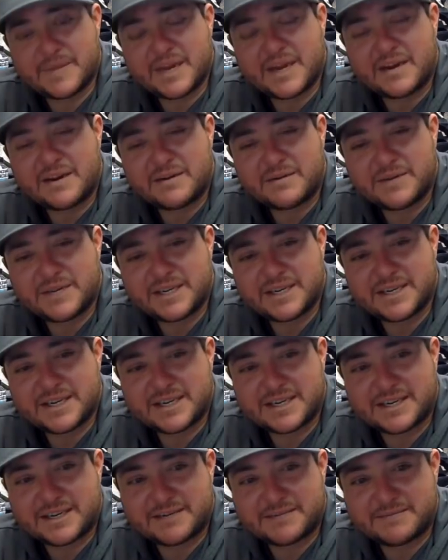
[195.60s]
Well, we
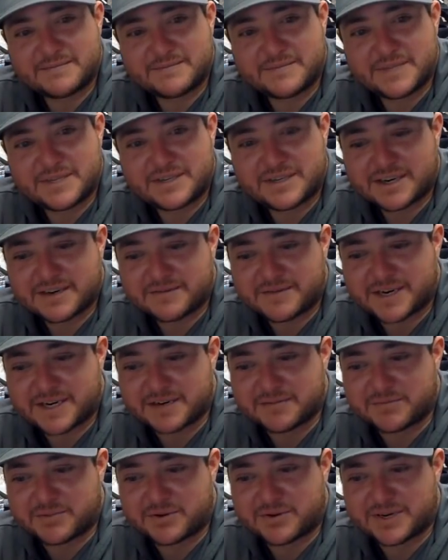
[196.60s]
try to
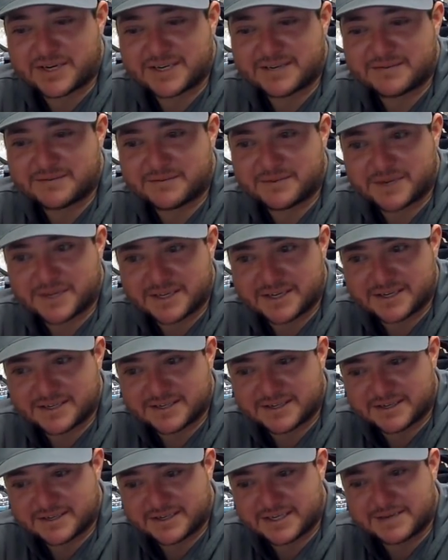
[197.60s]
find a point where
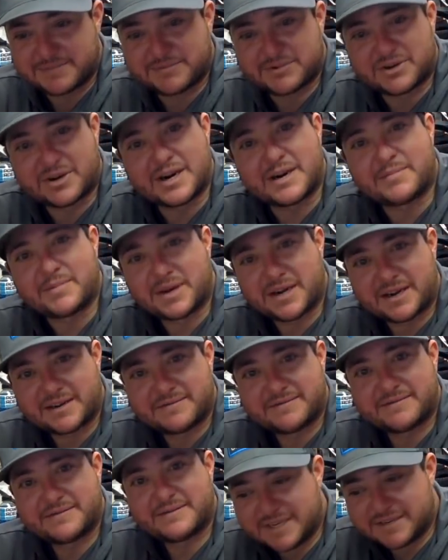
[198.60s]
there's a deep
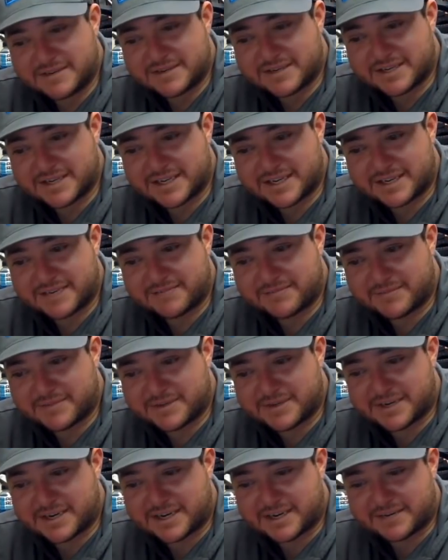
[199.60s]
drop-off. Usually
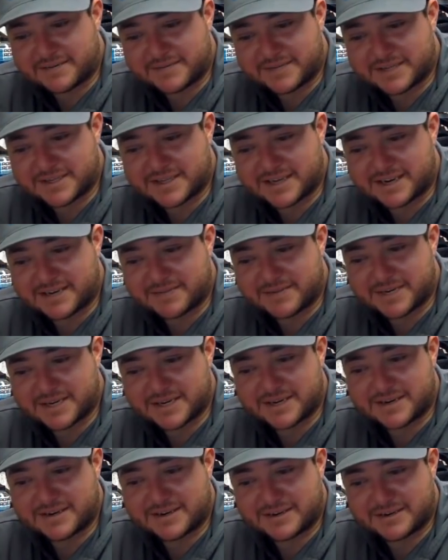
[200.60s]
at this time of
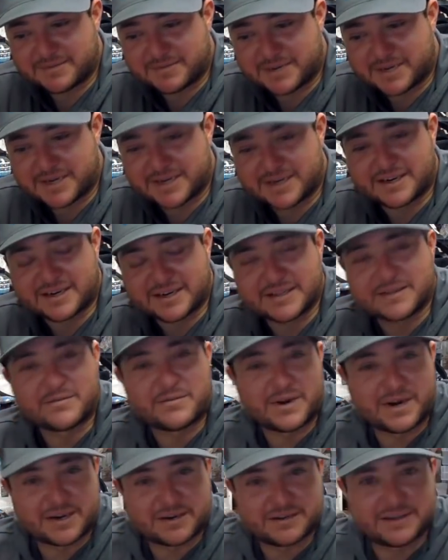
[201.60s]
year, depending on the
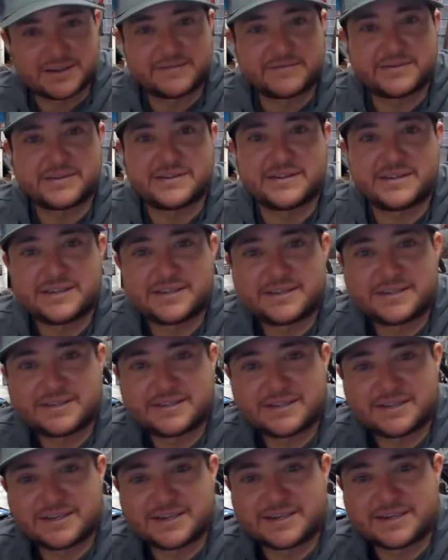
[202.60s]
water level,
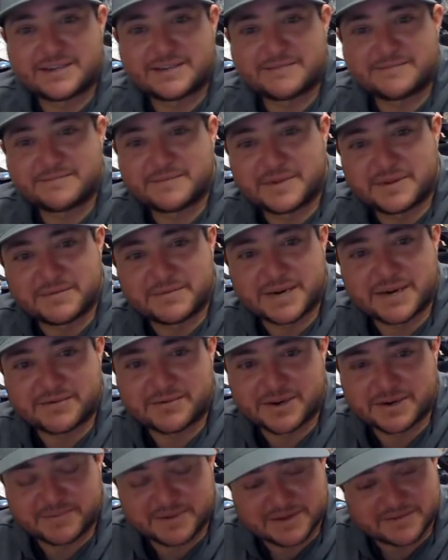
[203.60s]
you might
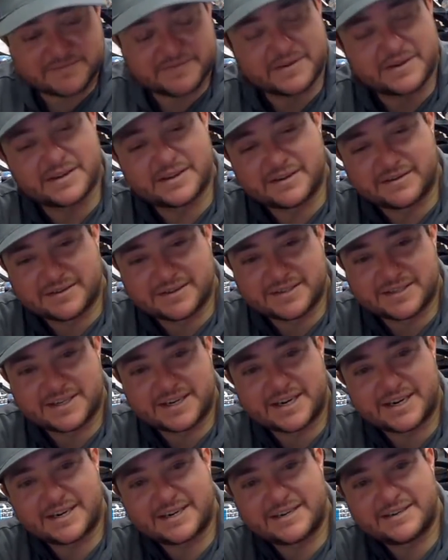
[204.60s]
want to be further
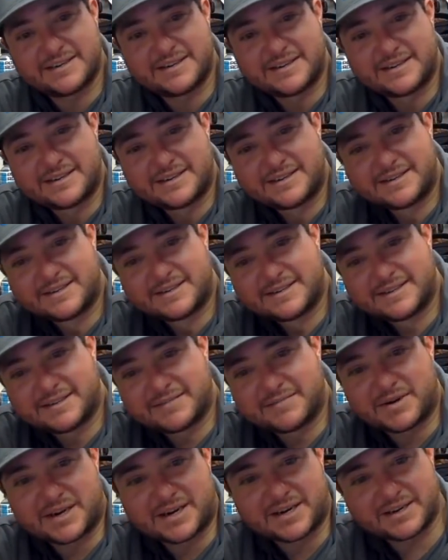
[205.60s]
inside
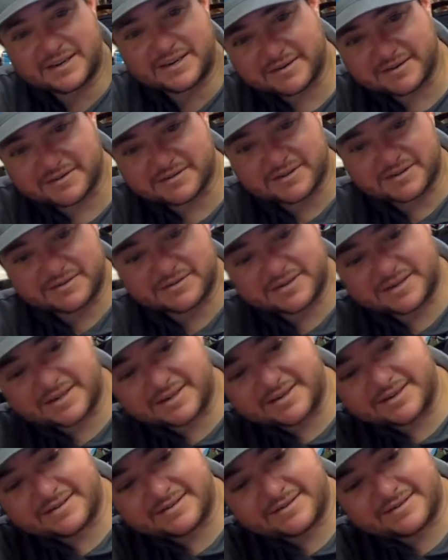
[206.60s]
the pond, you know,
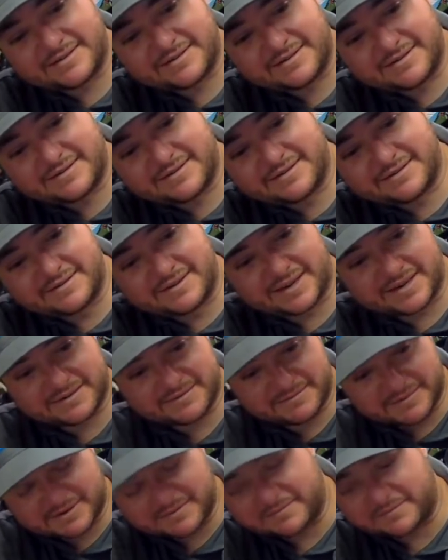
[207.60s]
closer,
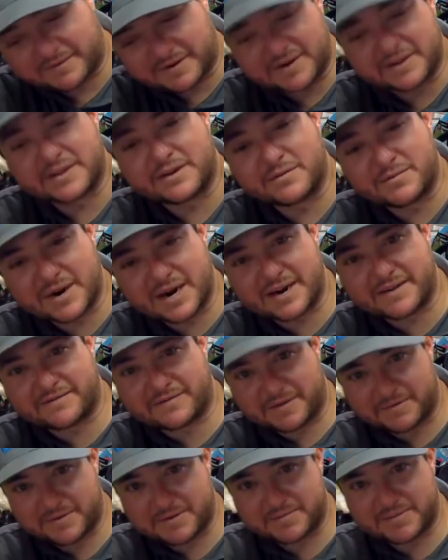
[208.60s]
further away
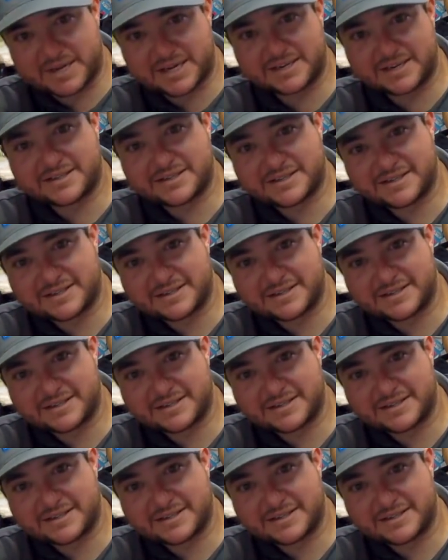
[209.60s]
from the beach.